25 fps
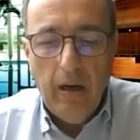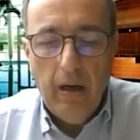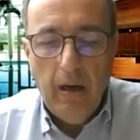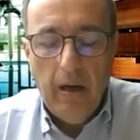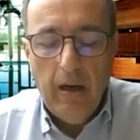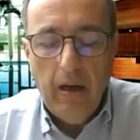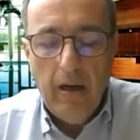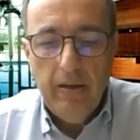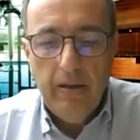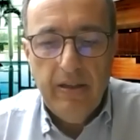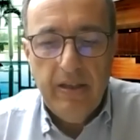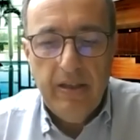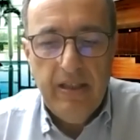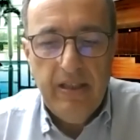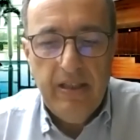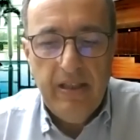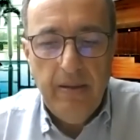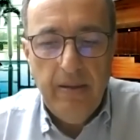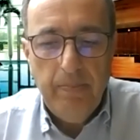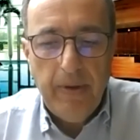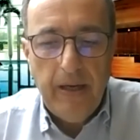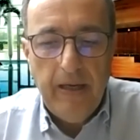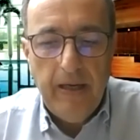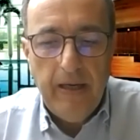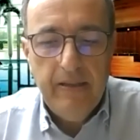
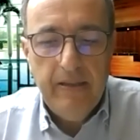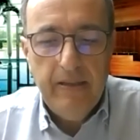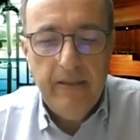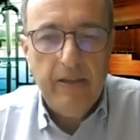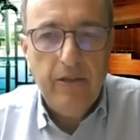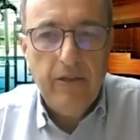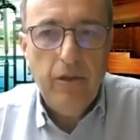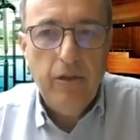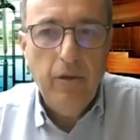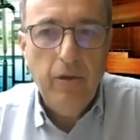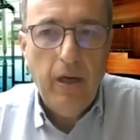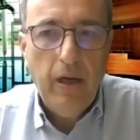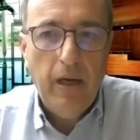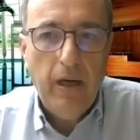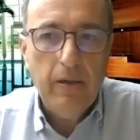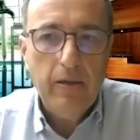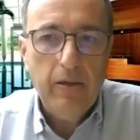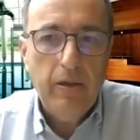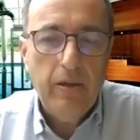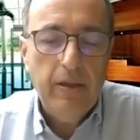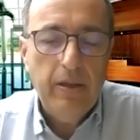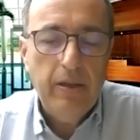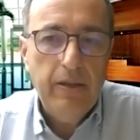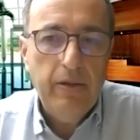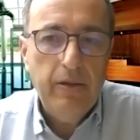anticipate that you are
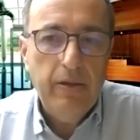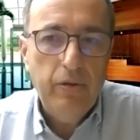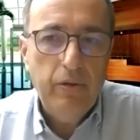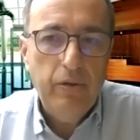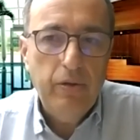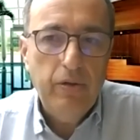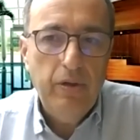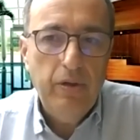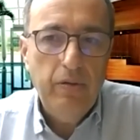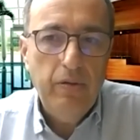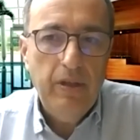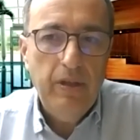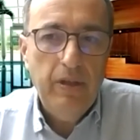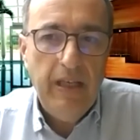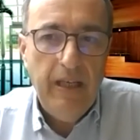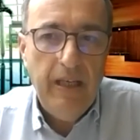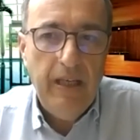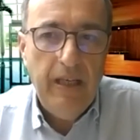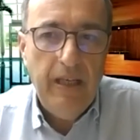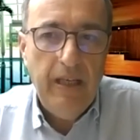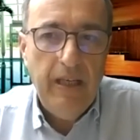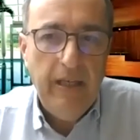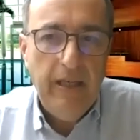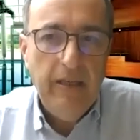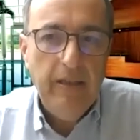going to
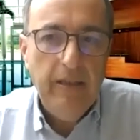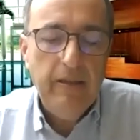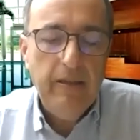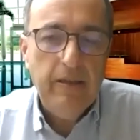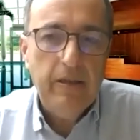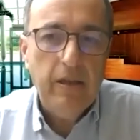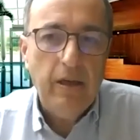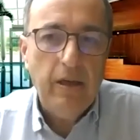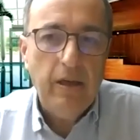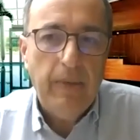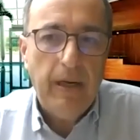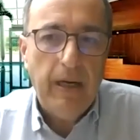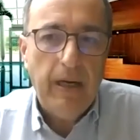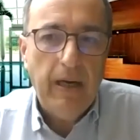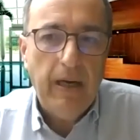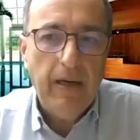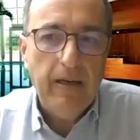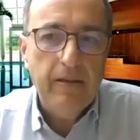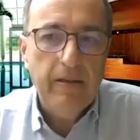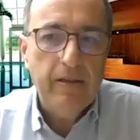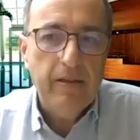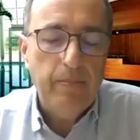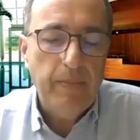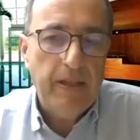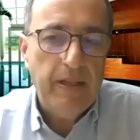need some
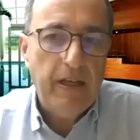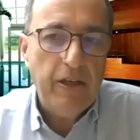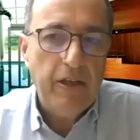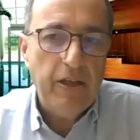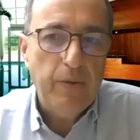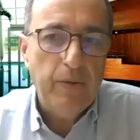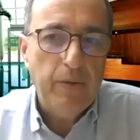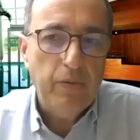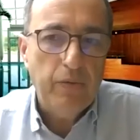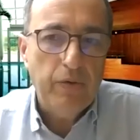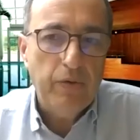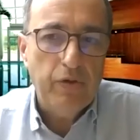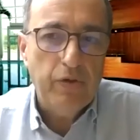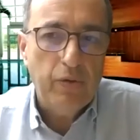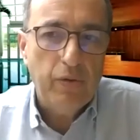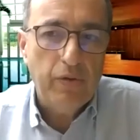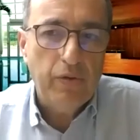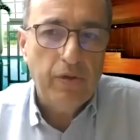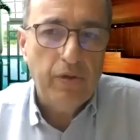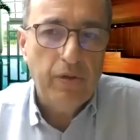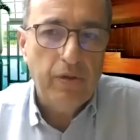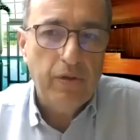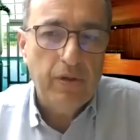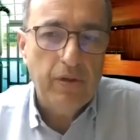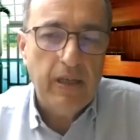alliance management
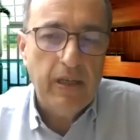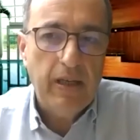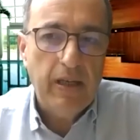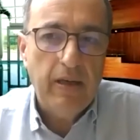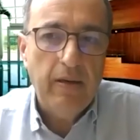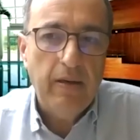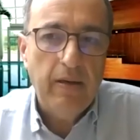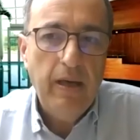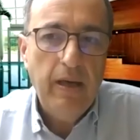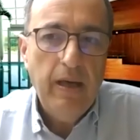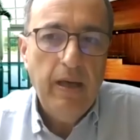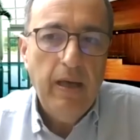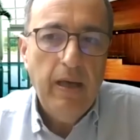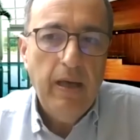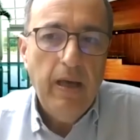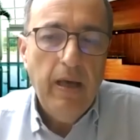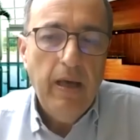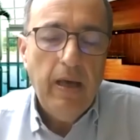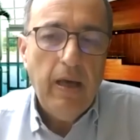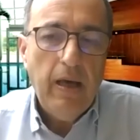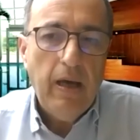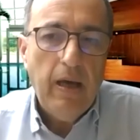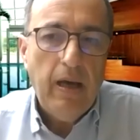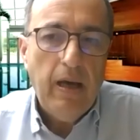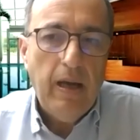resources, and
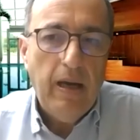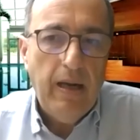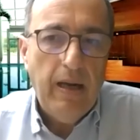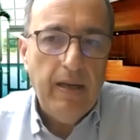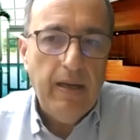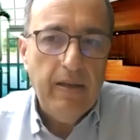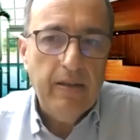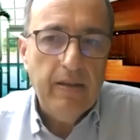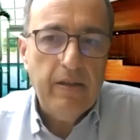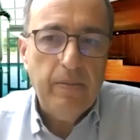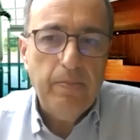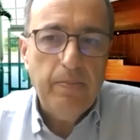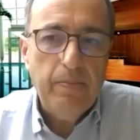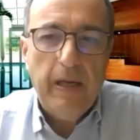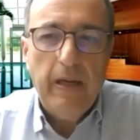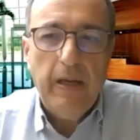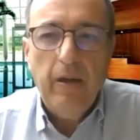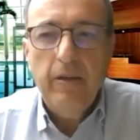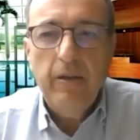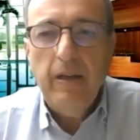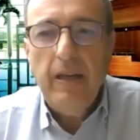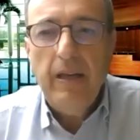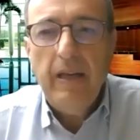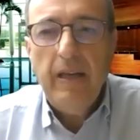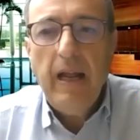an
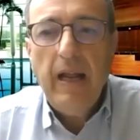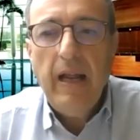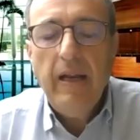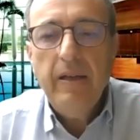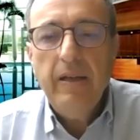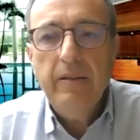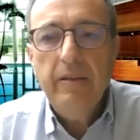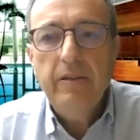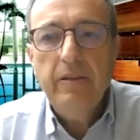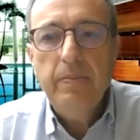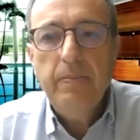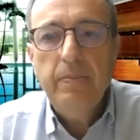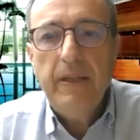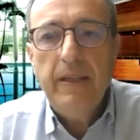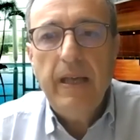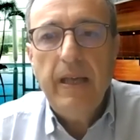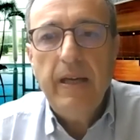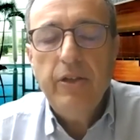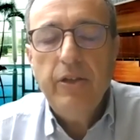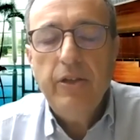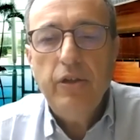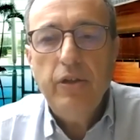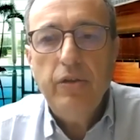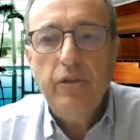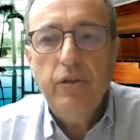alliance
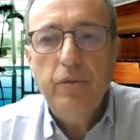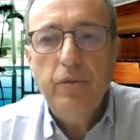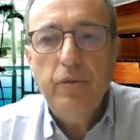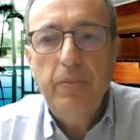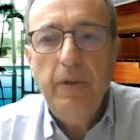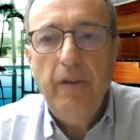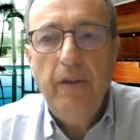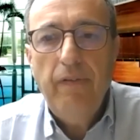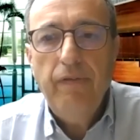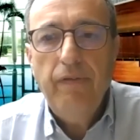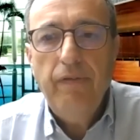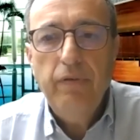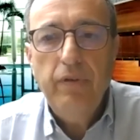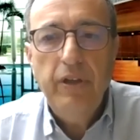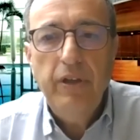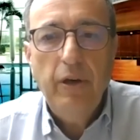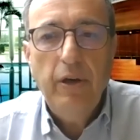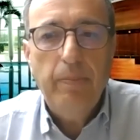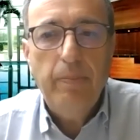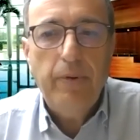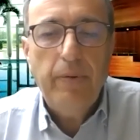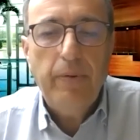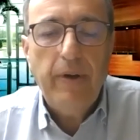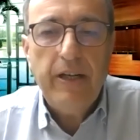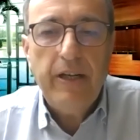manager to be fully
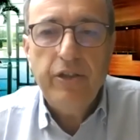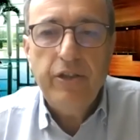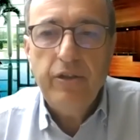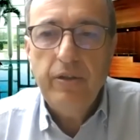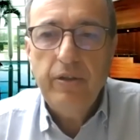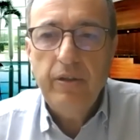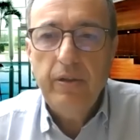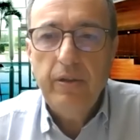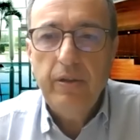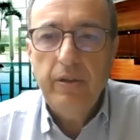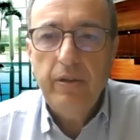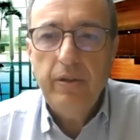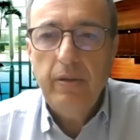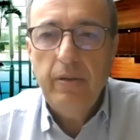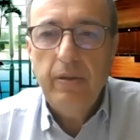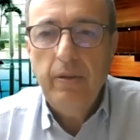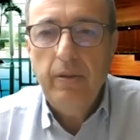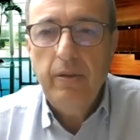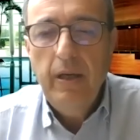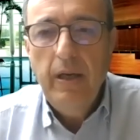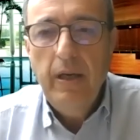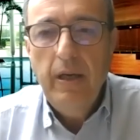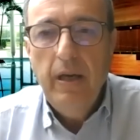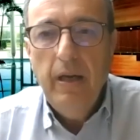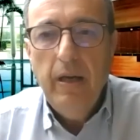operational,
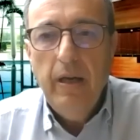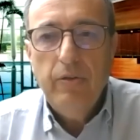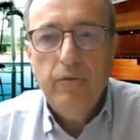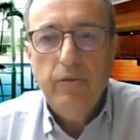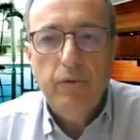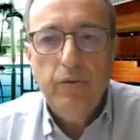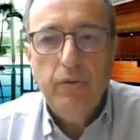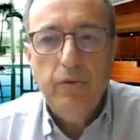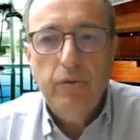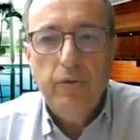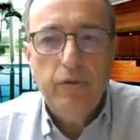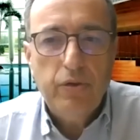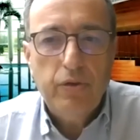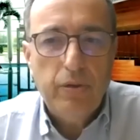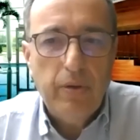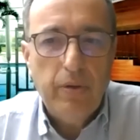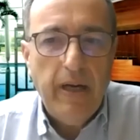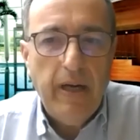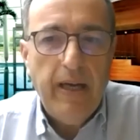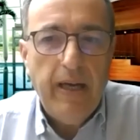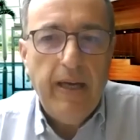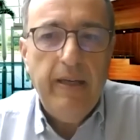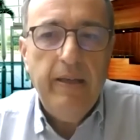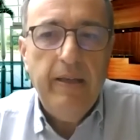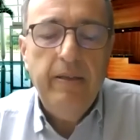to
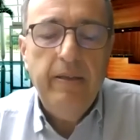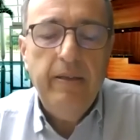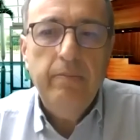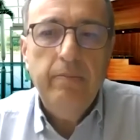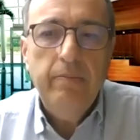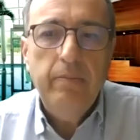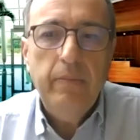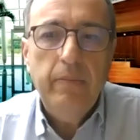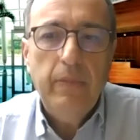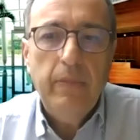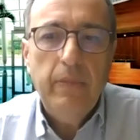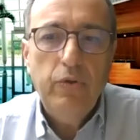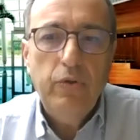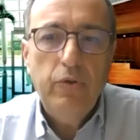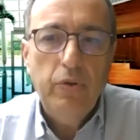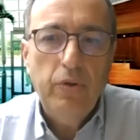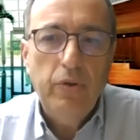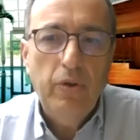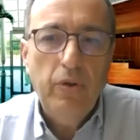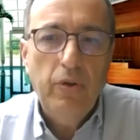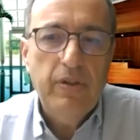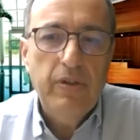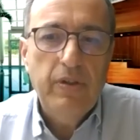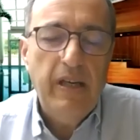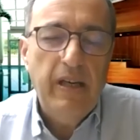train, to
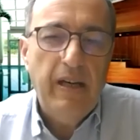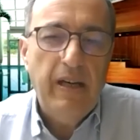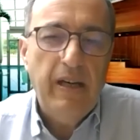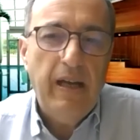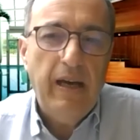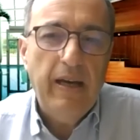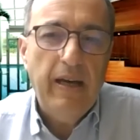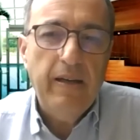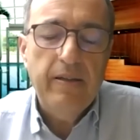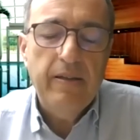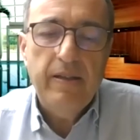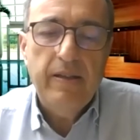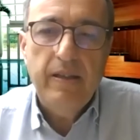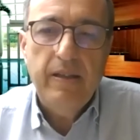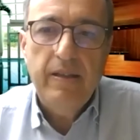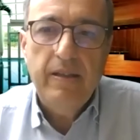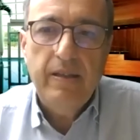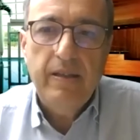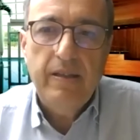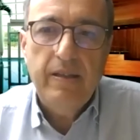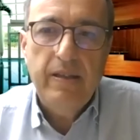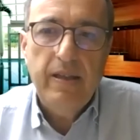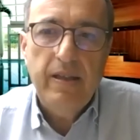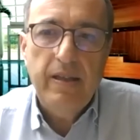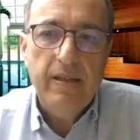know the alliance, it's
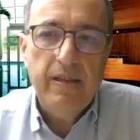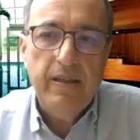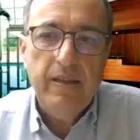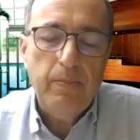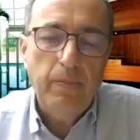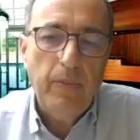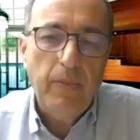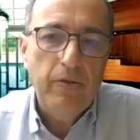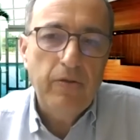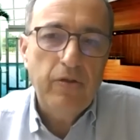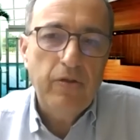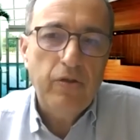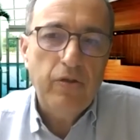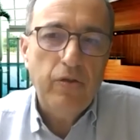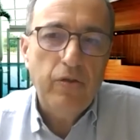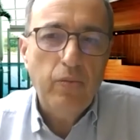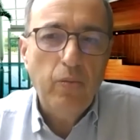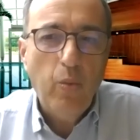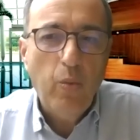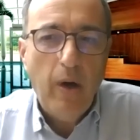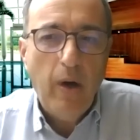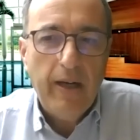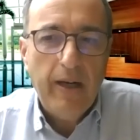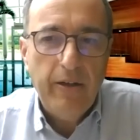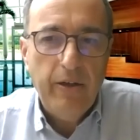6 months to
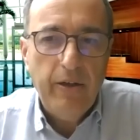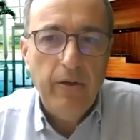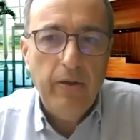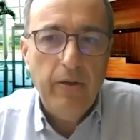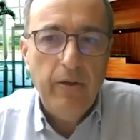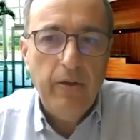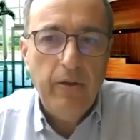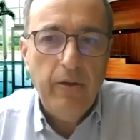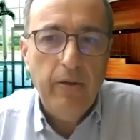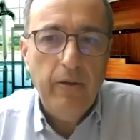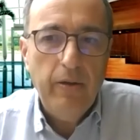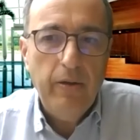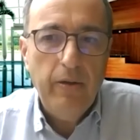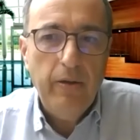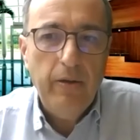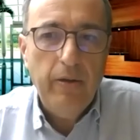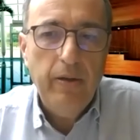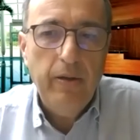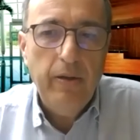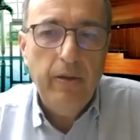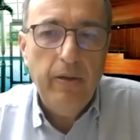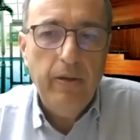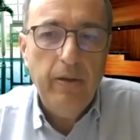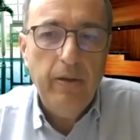1 year.